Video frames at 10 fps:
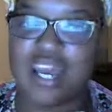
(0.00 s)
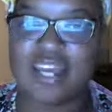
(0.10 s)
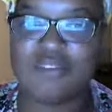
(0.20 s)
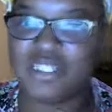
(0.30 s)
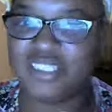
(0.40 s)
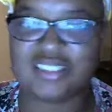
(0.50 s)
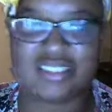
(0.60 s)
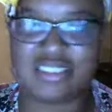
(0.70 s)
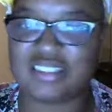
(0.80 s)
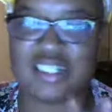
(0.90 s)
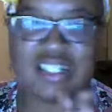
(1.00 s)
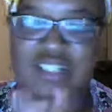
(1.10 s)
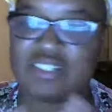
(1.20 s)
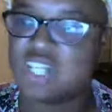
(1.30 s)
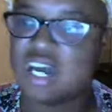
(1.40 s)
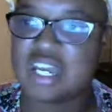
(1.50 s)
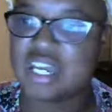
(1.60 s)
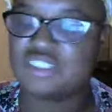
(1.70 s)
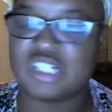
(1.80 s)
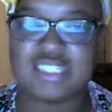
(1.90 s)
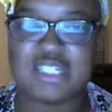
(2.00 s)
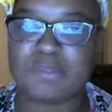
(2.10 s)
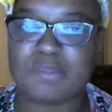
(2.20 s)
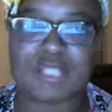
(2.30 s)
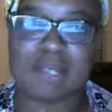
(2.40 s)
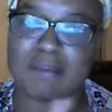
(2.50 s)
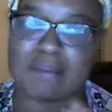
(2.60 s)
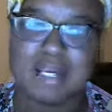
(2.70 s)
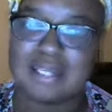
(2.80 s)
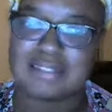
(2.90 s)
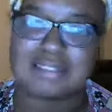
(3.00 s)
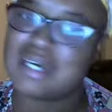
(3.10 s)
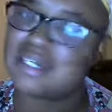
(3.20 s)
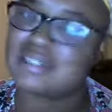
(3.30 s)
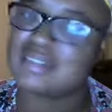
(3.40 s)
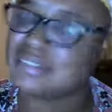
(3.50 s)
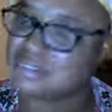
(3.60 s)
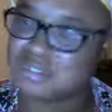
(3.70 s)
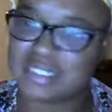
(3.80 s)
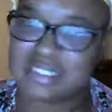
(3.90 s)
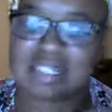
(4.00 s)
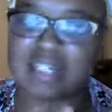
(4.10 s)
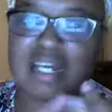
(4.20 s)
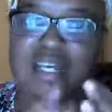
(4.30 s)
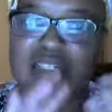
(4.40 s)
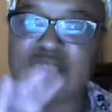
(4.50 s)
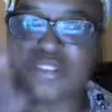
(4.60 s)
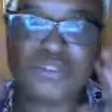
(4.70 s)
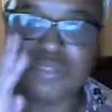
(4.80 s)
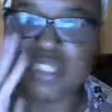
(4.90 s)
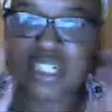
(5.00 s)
And we're just sitting here talking. I try to tell people that my podcast is not serious. It's not like a news